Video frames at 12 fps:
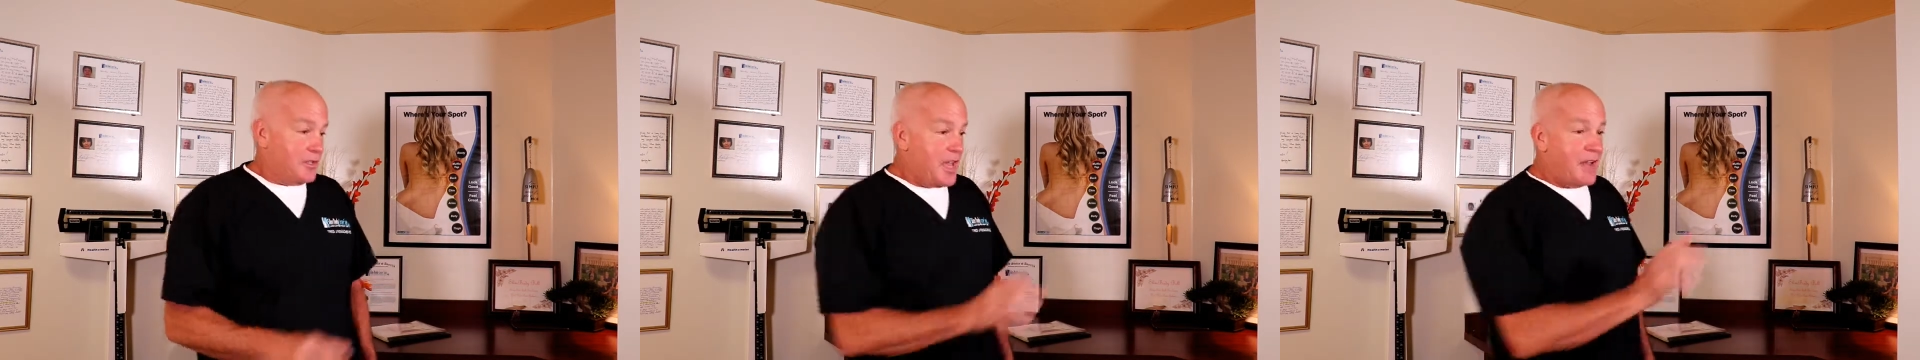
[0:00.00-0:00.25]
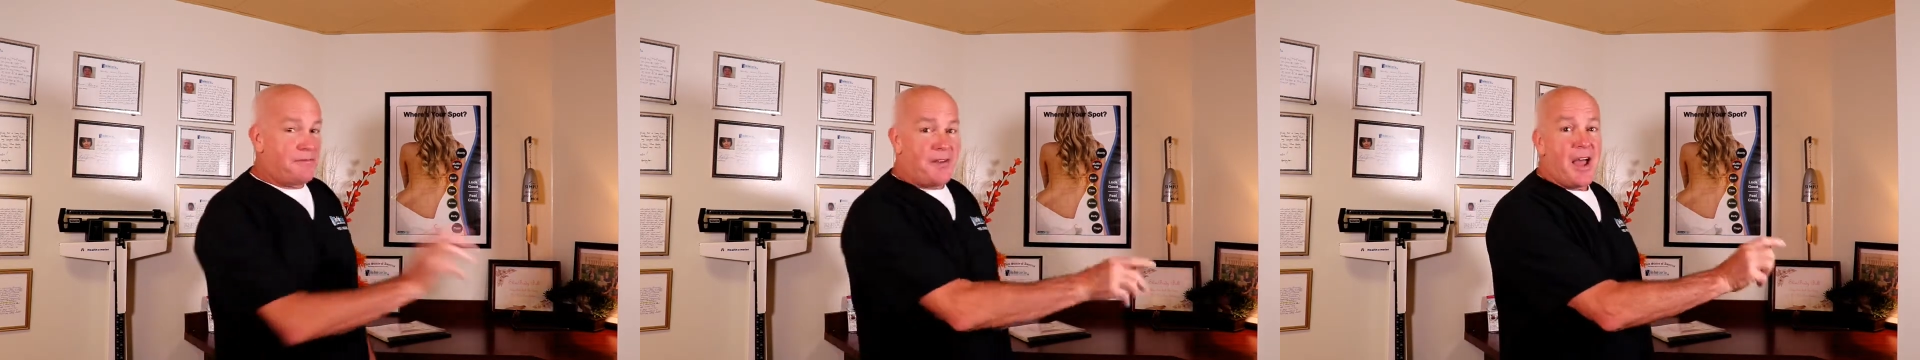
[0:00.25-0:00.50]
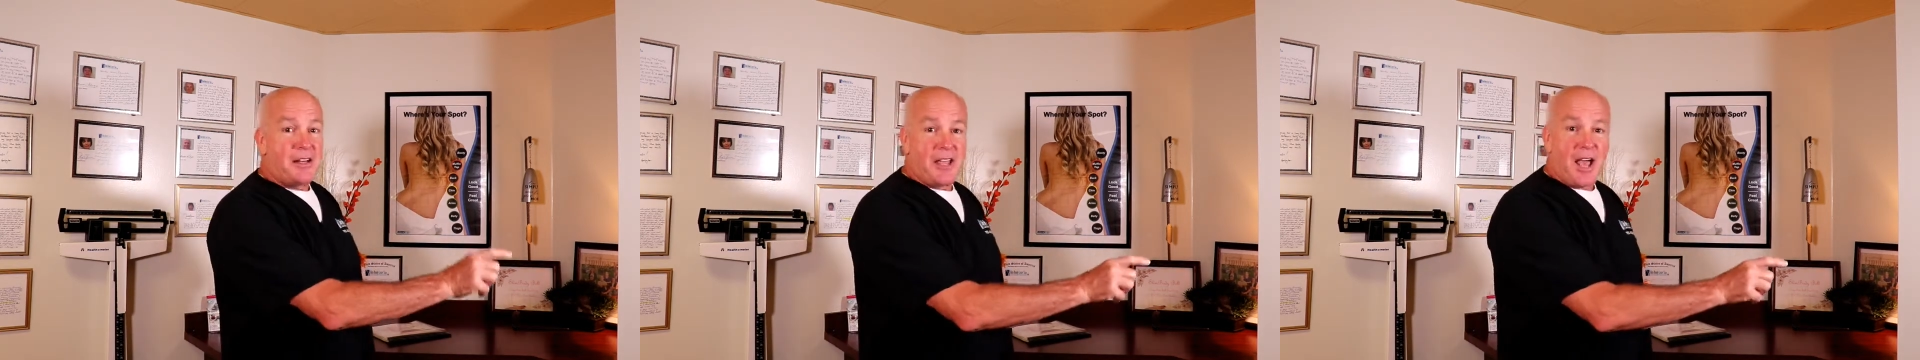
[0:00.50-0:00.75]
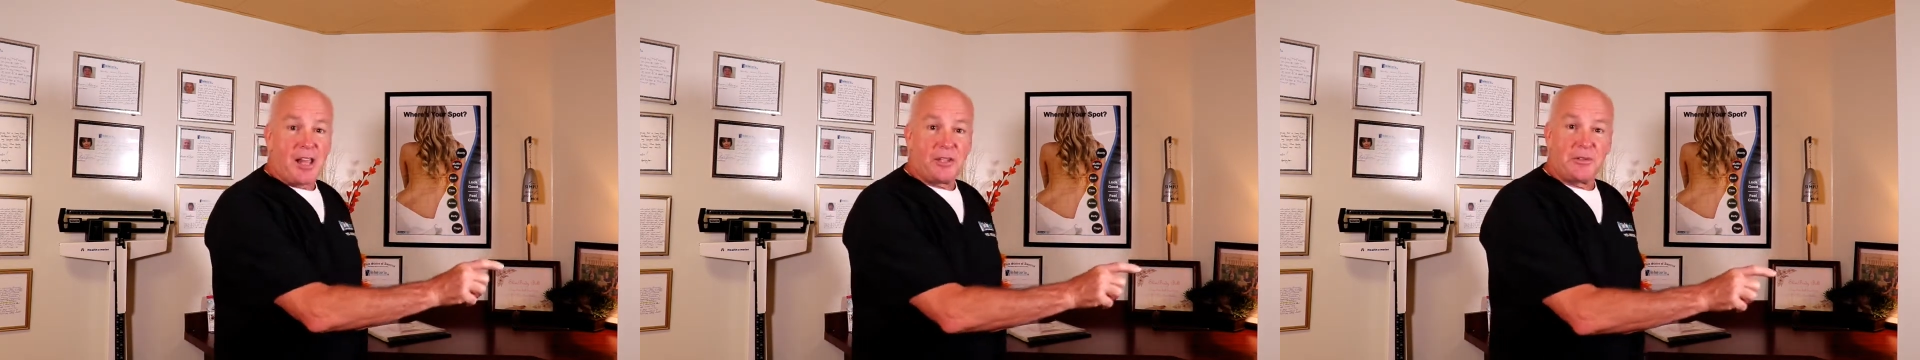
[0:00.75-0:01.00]
that fat
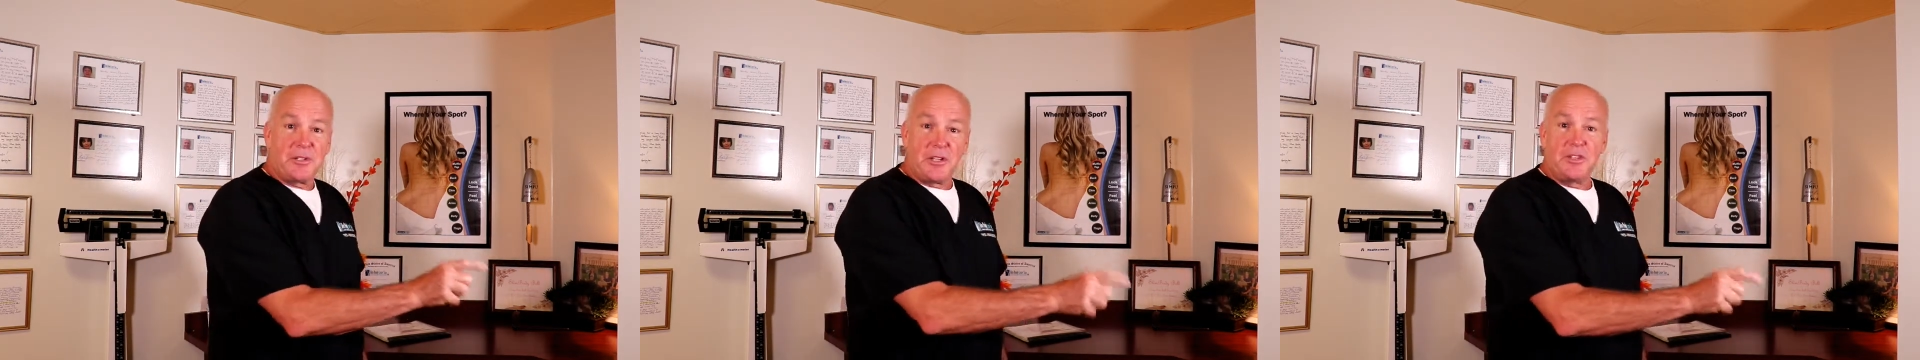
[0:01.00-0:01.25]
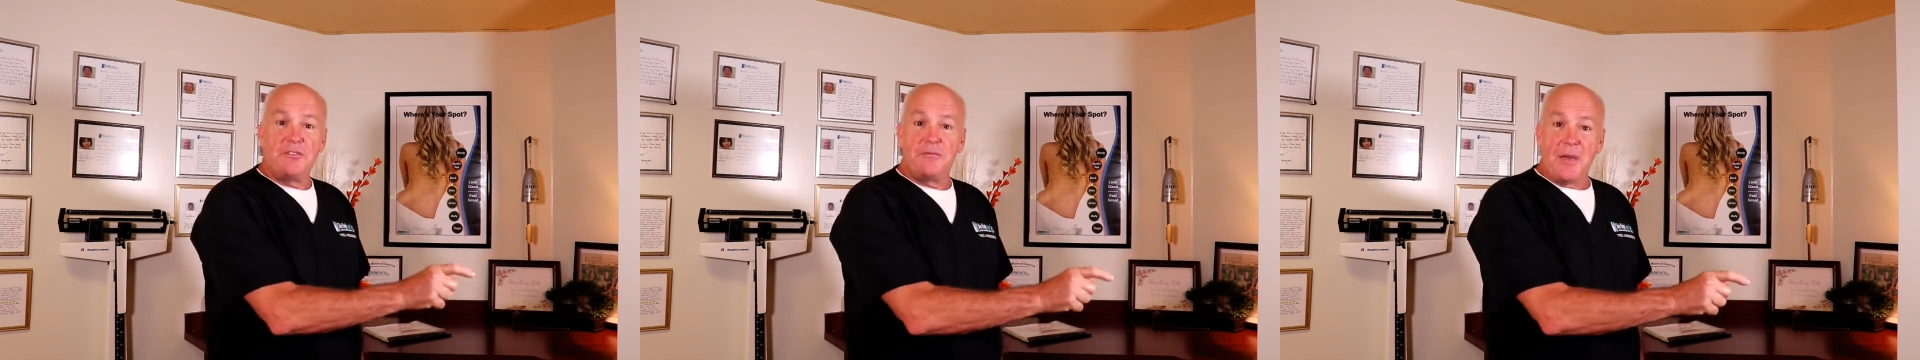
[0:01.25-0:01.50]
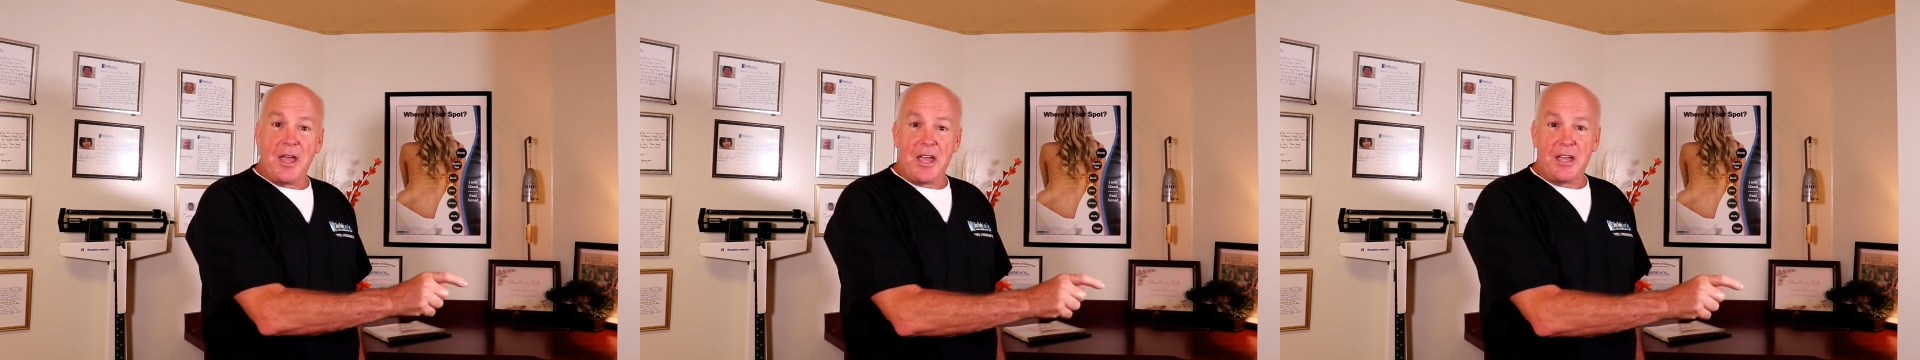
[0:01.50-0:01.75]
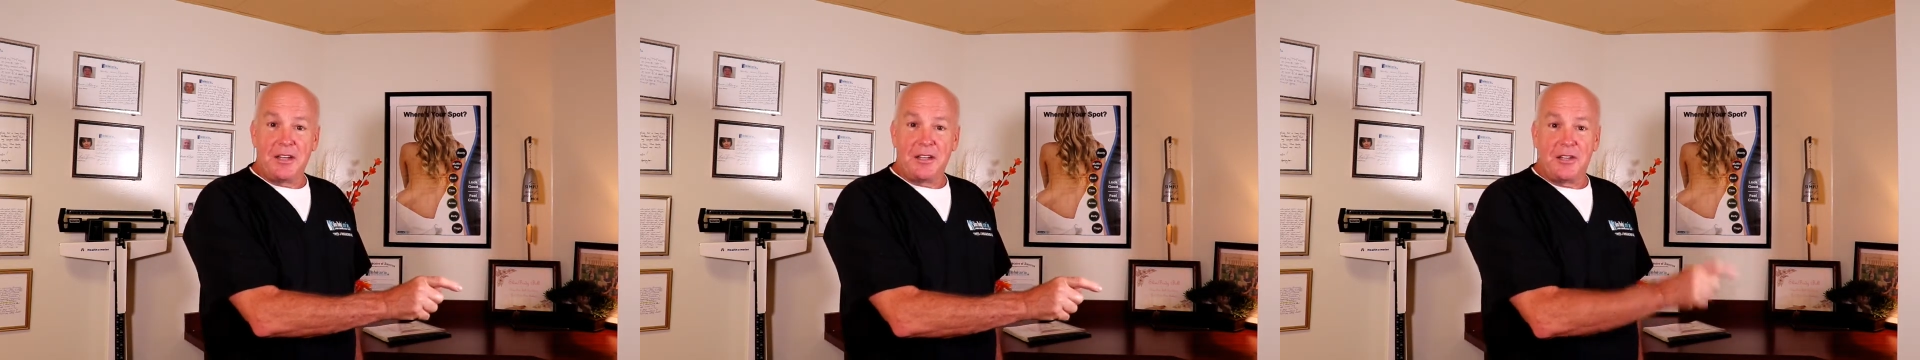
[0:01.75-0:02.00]
calorie that you've made